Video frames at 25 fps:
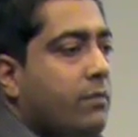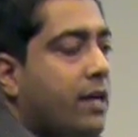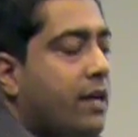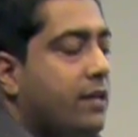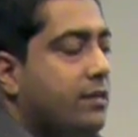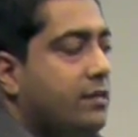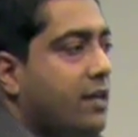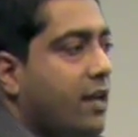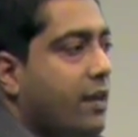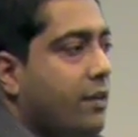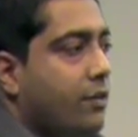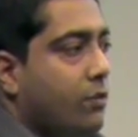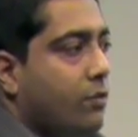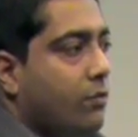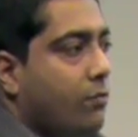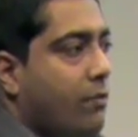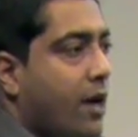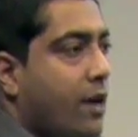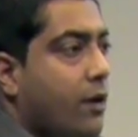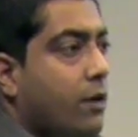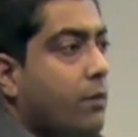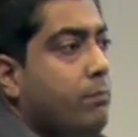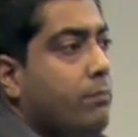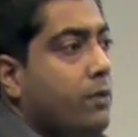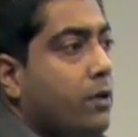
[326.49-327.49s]
has either
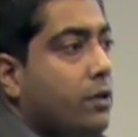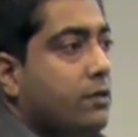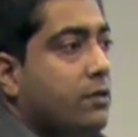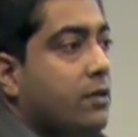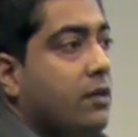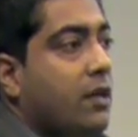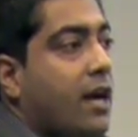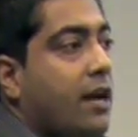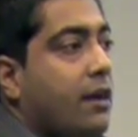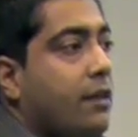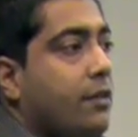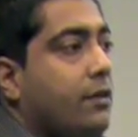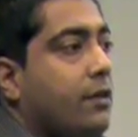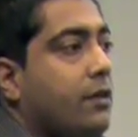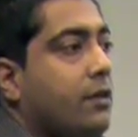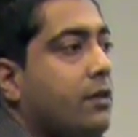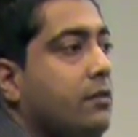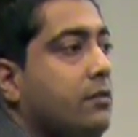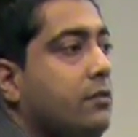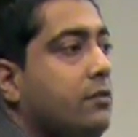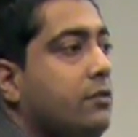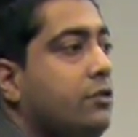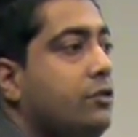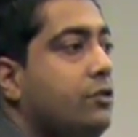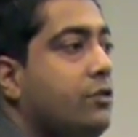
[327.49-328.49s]
read or built a lot of
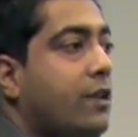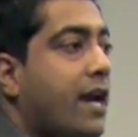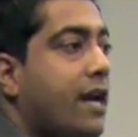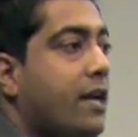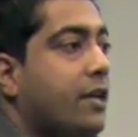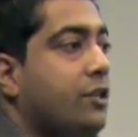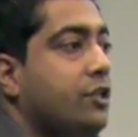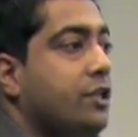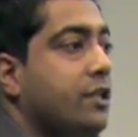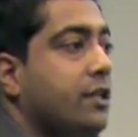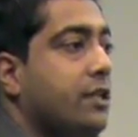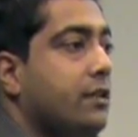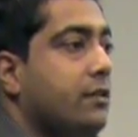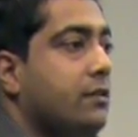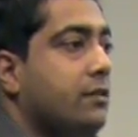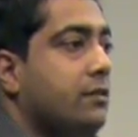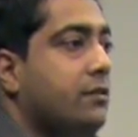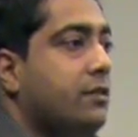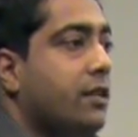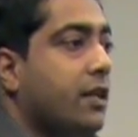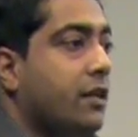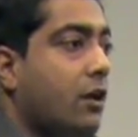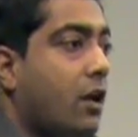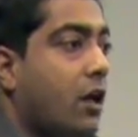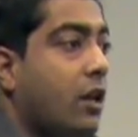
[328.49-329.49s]
their strategy
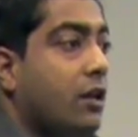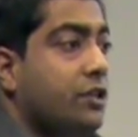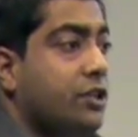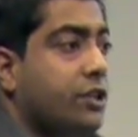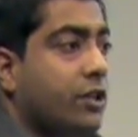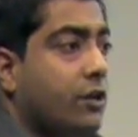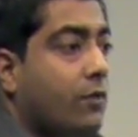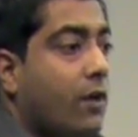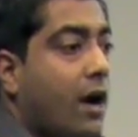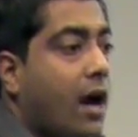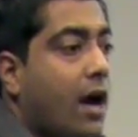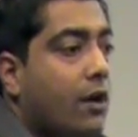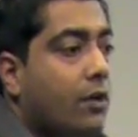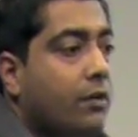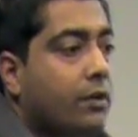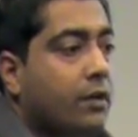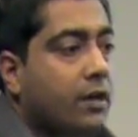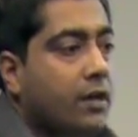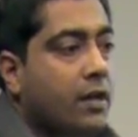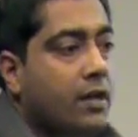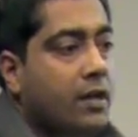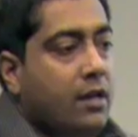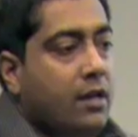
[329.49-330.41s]
and technology around.